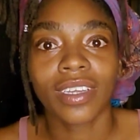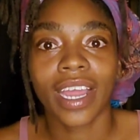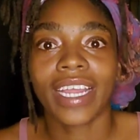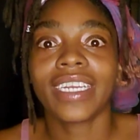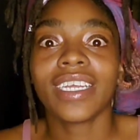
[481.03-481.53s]

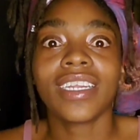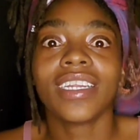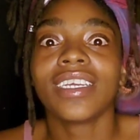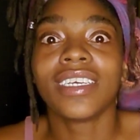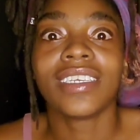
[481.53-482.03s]

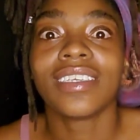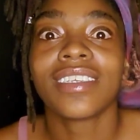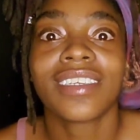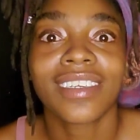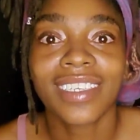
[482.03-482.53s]

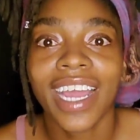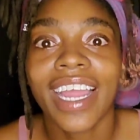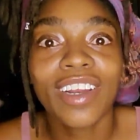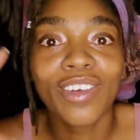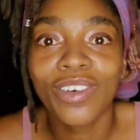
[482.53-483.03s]
identities,
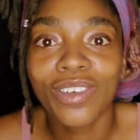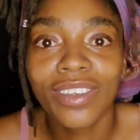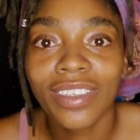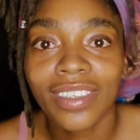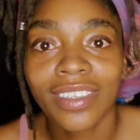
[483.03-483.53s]

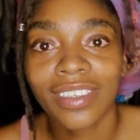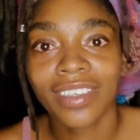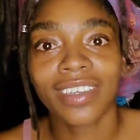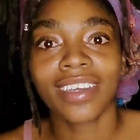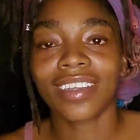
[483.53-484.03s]
titles,
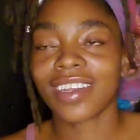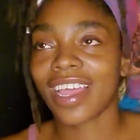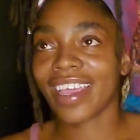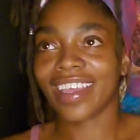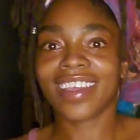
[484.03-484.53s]

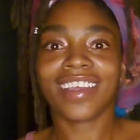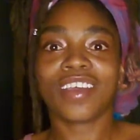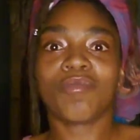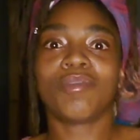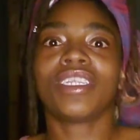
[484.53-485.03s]
like
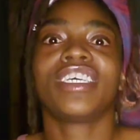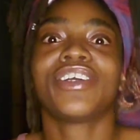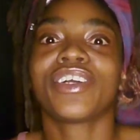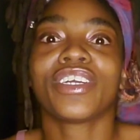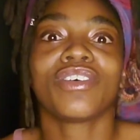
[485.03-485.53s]

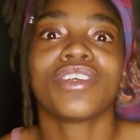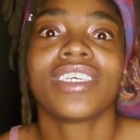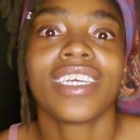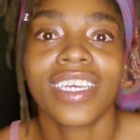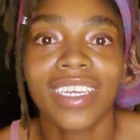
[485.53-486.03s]
material
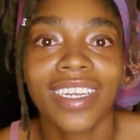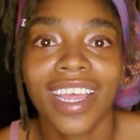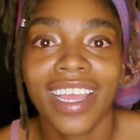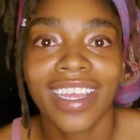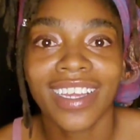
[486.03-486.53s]
shit,
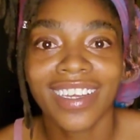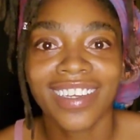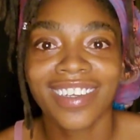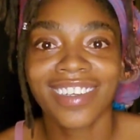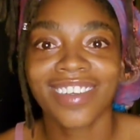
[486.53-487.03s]
like,
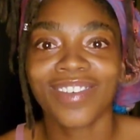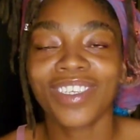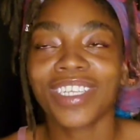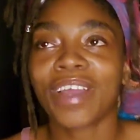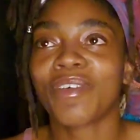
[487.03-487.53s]
what's
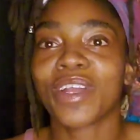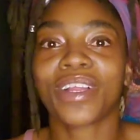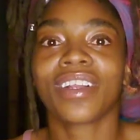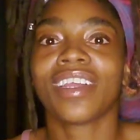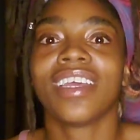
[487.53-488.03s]
that
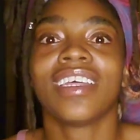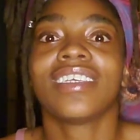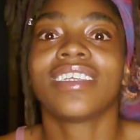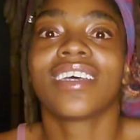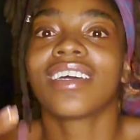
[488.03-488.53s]
word?
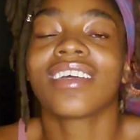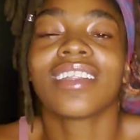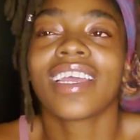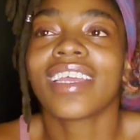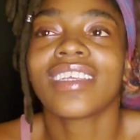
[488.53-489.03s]

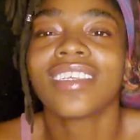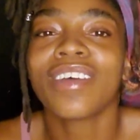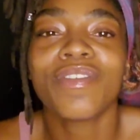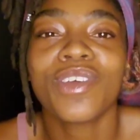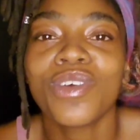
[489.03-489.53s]
Like stuff
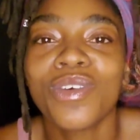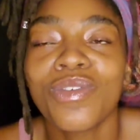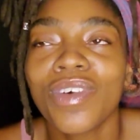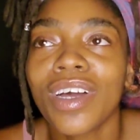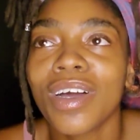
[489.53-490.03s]
you've,